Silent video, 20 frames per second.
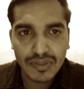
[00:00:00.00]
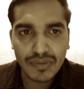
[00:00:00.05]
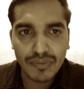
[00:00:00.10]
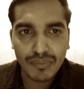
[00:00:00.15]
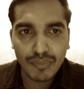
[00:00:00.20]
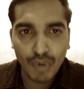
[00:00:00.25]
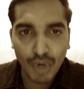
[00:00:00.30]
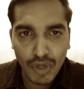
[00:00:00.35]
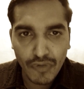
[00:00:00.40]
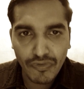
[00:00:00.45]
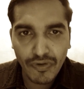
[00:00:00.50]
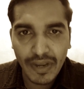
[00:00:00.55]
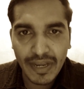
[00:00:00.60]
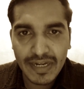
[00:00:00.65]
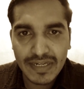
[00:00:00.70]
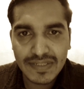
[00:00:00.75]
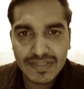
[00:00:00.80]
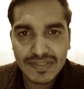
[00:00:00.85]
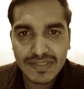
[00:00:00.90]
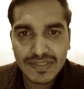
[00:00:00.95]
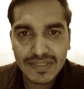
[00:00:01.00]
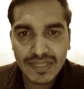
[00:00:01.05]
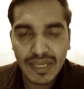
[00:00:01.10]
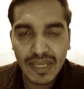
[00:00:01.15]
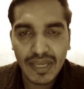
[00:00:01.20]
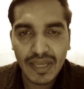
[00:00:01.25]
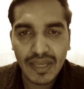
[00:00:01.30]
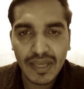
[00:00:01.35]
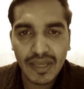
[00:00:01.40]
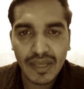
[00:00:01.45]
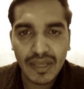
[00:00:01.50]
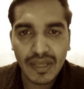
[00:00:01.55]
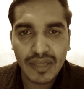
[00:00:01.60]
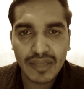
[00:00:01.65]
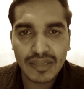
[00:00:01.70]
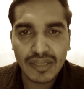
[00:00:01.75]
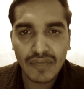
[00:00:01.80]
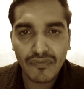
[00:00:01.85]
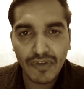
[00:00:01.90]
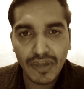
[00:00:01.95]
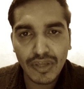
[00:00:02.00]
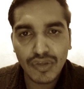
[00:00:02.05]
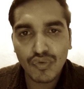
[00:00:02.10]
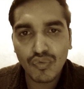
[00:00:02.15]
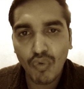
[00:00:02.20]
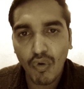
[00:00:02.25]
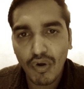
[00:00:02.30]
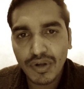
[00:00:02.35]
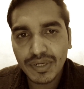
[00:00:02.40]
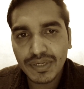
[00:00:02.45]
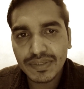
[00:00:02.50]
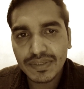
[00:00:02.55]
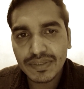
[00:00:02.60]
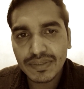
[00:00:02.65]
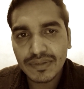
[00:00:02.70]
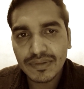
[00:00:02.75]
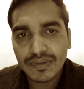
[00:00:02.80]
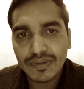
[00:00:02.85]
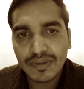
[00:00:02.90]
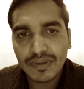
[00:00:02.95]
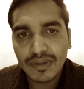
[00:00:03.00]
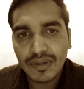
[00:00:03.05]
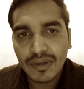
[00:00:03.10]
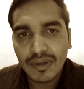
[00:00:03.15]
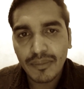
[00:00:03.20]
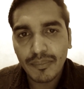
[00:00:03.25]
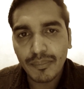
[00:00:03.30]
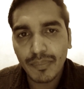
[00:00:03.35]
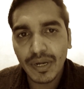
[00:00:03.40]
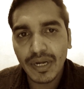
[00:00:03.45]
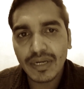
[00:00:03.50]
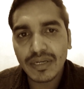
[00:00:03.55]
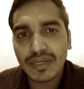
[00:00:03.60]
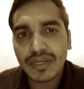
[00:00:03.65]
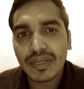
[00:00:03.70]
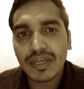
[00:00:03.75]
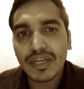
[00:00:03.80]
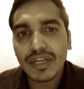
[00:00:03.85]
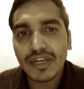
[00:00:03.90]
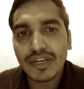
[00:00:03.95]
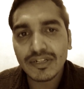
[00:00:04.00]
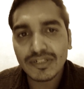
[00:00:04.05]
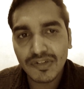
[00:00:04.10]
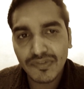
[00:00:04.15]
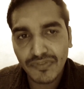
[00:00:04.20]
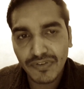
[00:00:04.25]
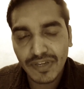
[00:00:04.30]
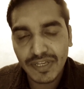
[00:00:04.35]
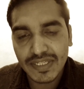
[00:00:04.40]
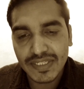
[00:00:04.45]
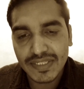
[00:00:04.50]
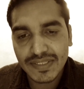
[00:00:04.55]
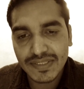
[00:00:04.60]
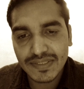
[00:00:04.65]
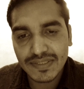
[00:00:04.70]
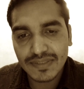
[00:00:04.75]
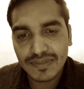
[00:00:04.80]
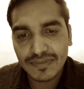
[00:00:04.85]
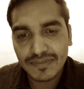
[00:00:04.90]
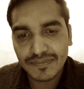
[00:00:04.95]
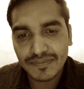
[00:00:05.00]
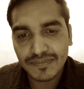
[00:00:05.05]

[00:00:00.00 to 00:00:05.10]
modifiers the way you want, but in interface,